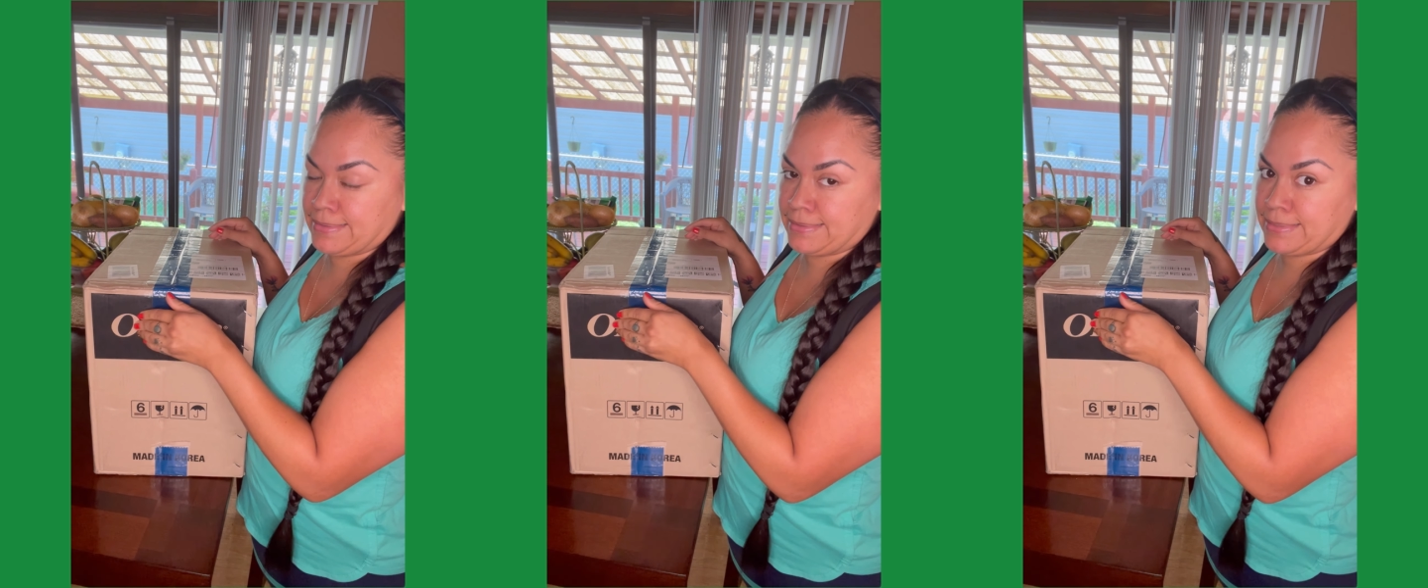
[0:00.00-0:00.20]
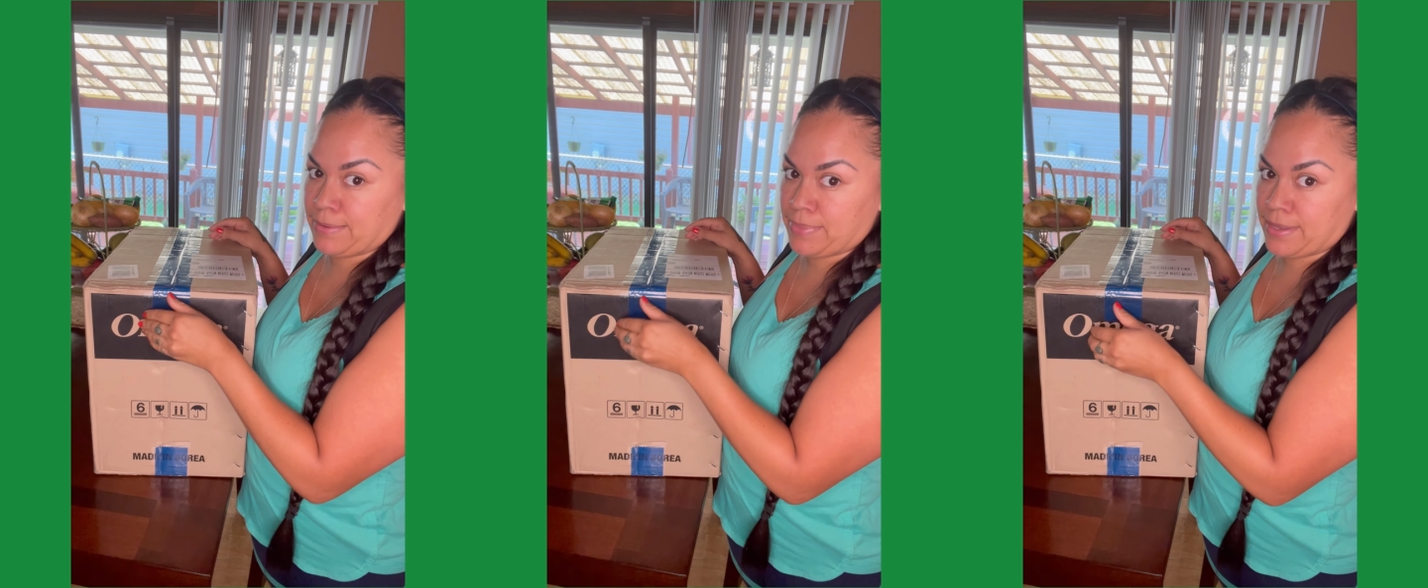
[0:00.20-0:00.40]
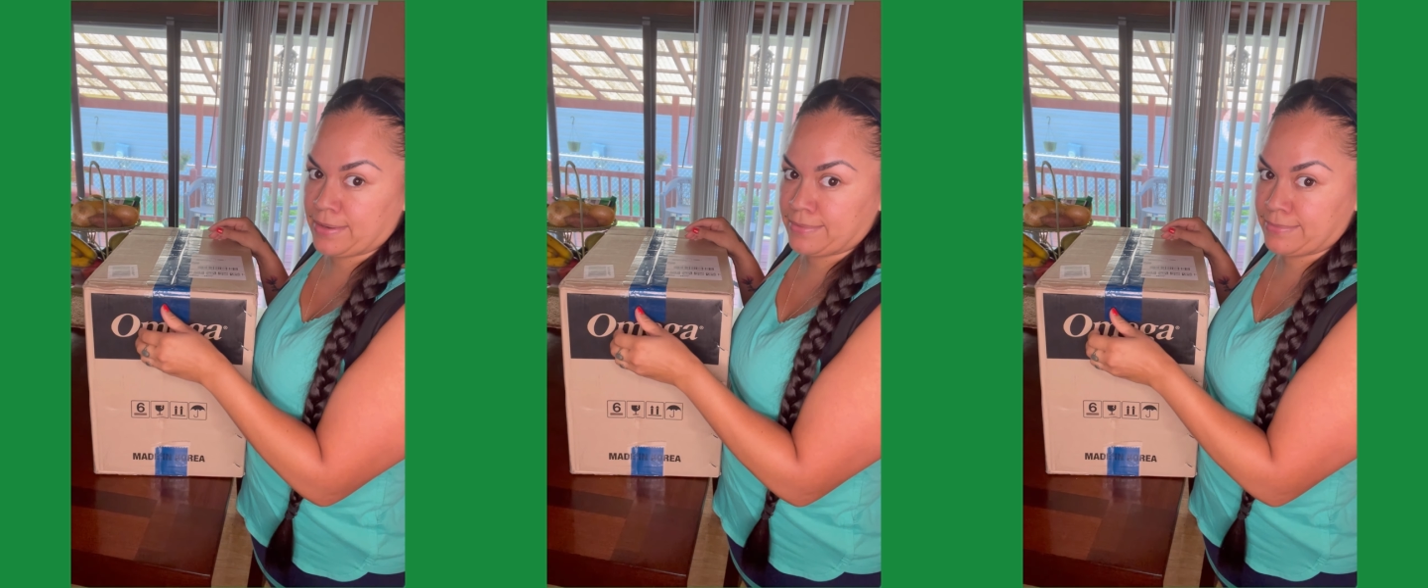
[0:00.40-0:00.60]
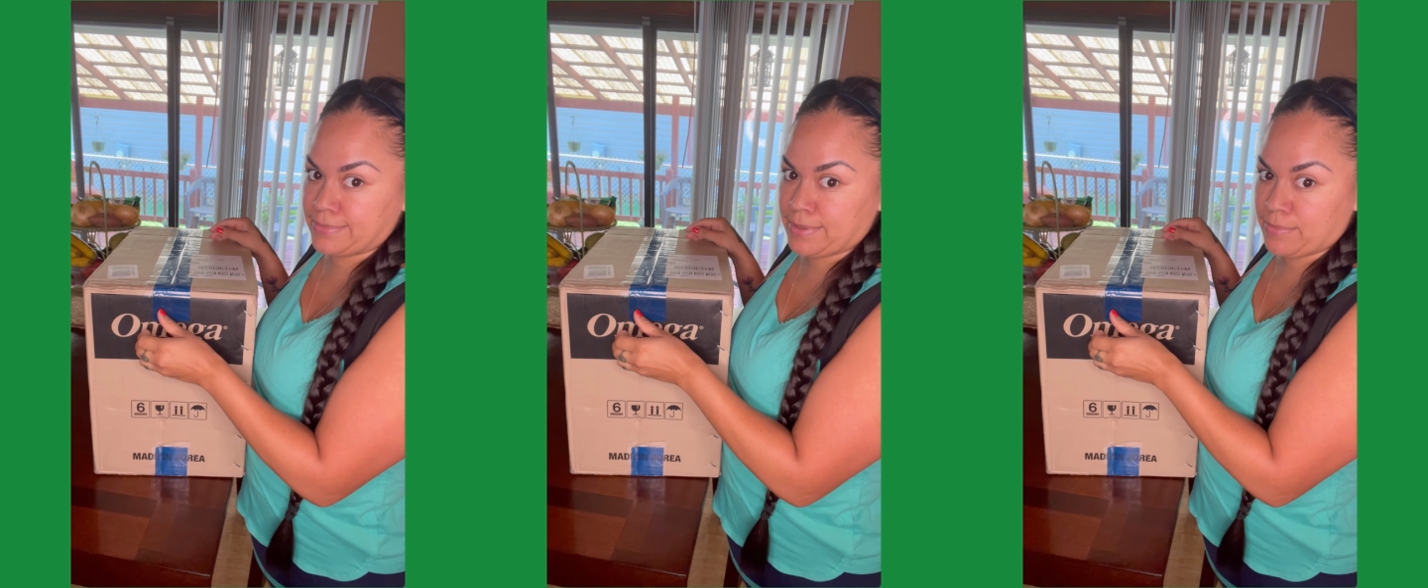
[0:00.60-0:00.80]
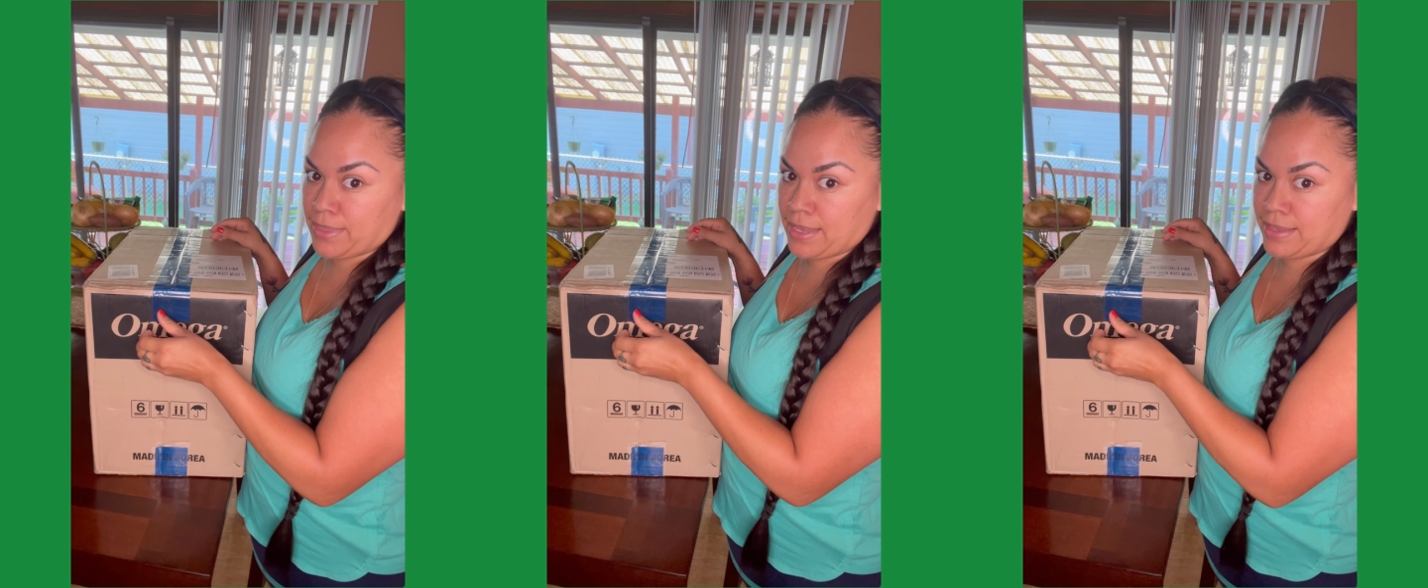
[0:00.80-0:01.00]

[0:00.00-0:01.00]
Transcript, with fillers: something something.